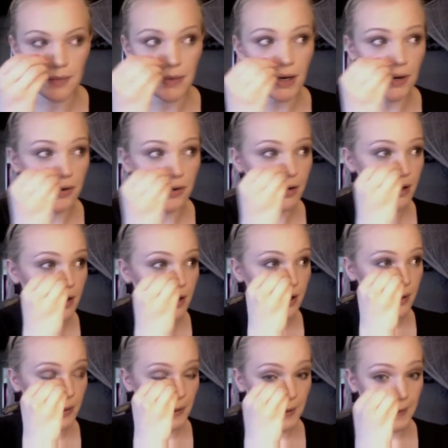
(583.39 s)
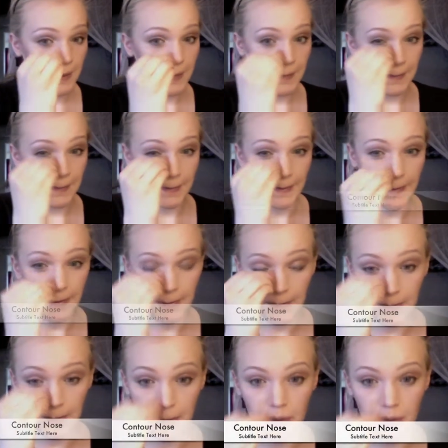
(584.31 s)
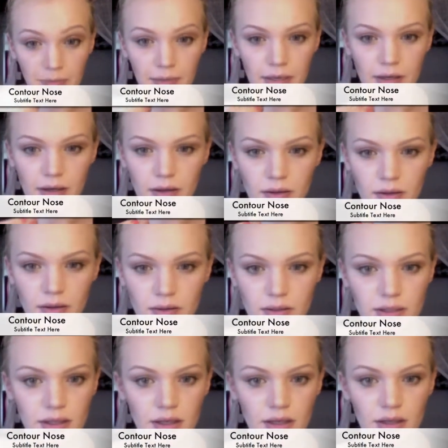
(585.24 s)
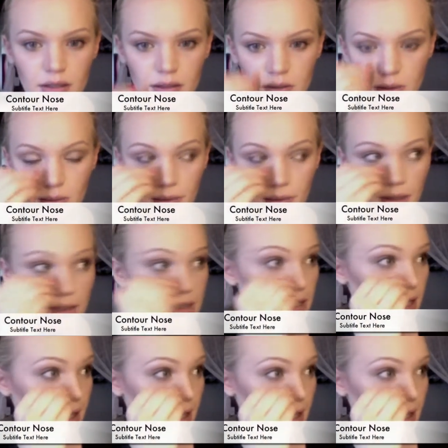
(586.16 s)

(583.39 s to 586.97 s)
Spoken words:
powder here and contour my nose. So I'm going to take